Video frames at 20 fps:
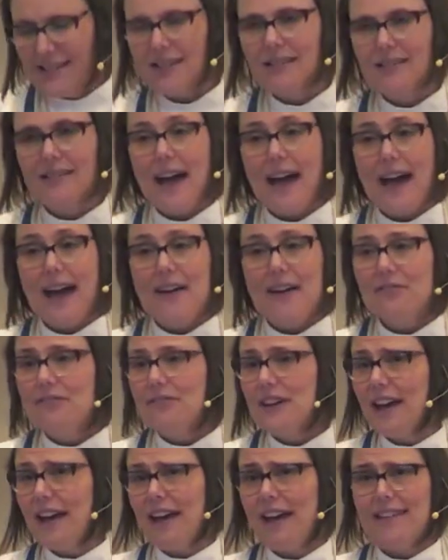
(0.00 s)

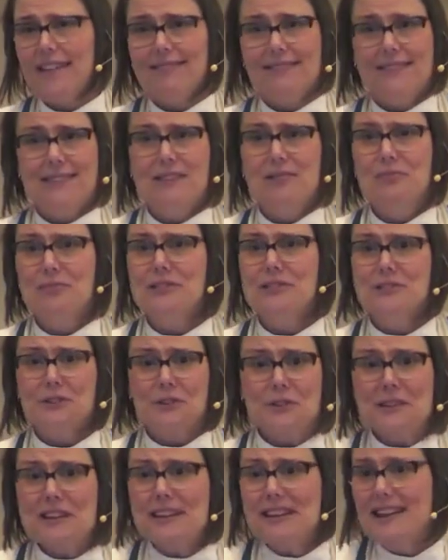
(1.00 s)
laugh at the
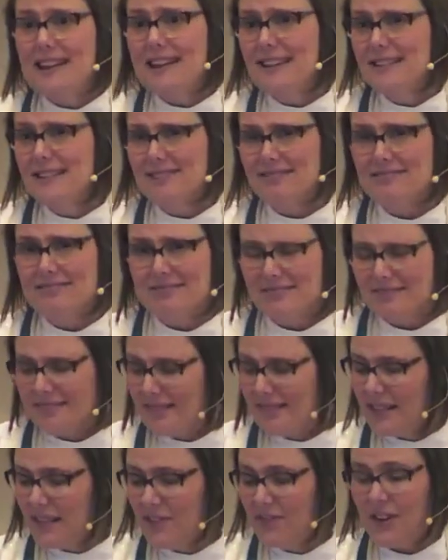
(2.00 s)
absurdity
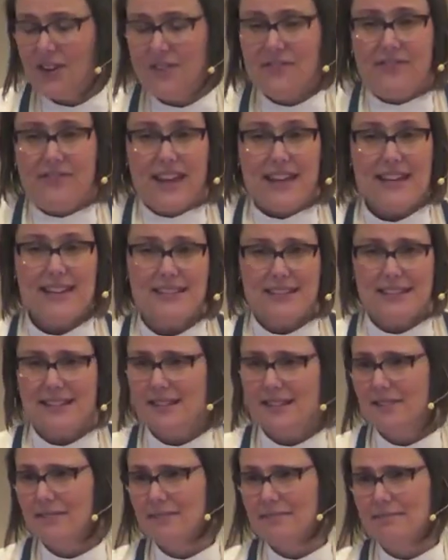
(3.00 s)
of our
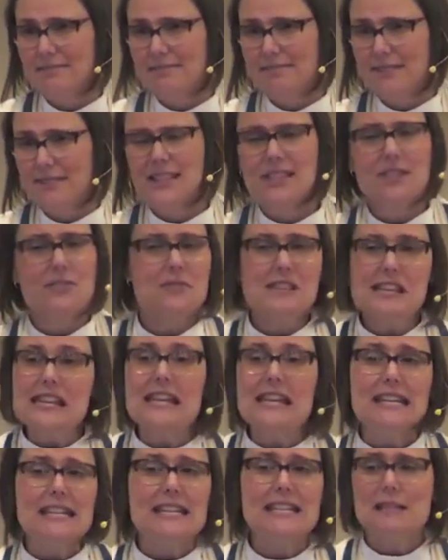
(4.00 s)
faith, because it
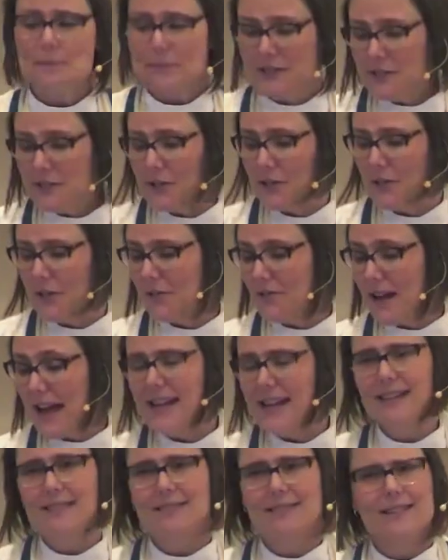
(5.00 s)
really is absurd,
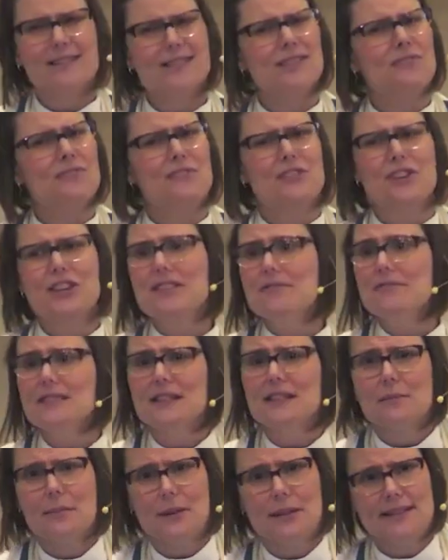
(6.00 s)
right? Like to forgive
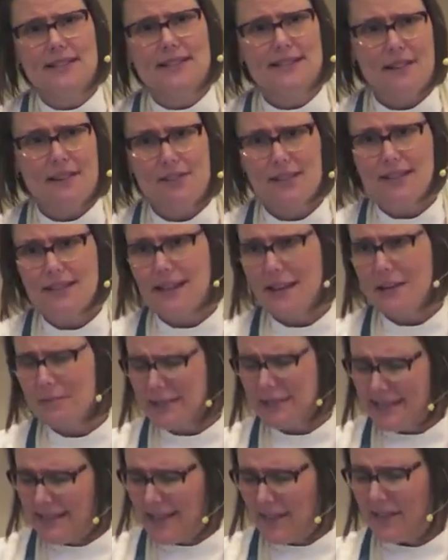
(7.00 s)
someone 7
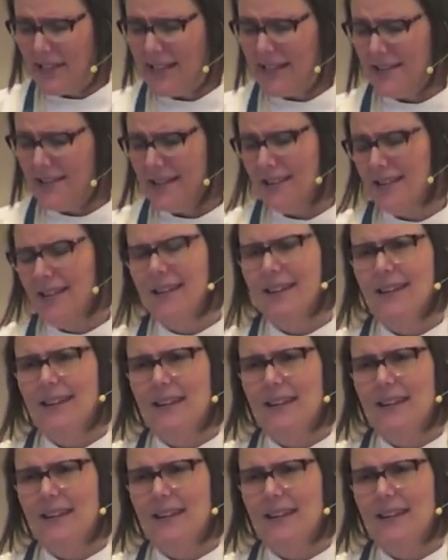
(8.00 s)
times 70,